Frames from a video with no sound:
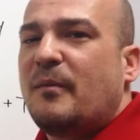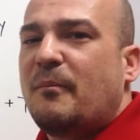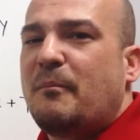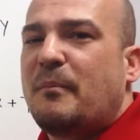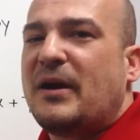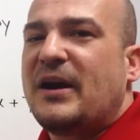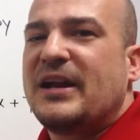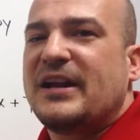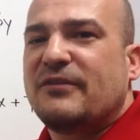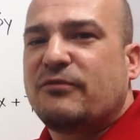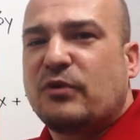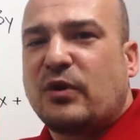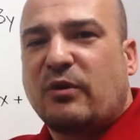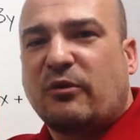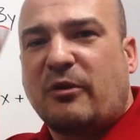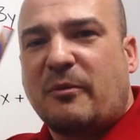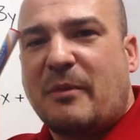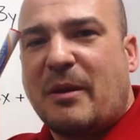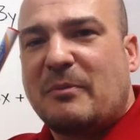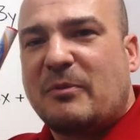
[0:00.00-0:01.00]
But if we
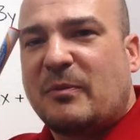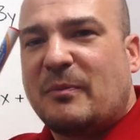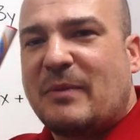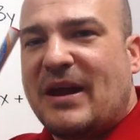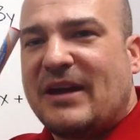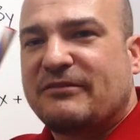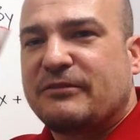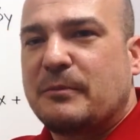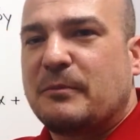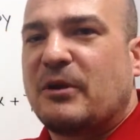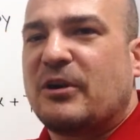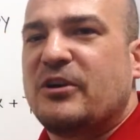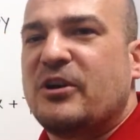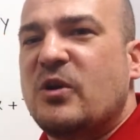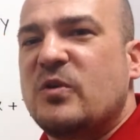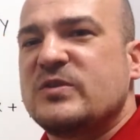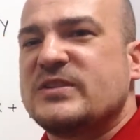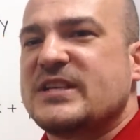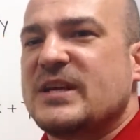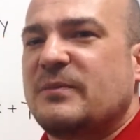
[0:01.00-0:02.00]
remember back from our
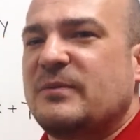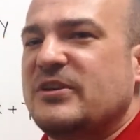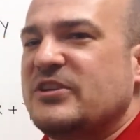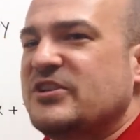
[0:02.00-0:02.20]
notes that we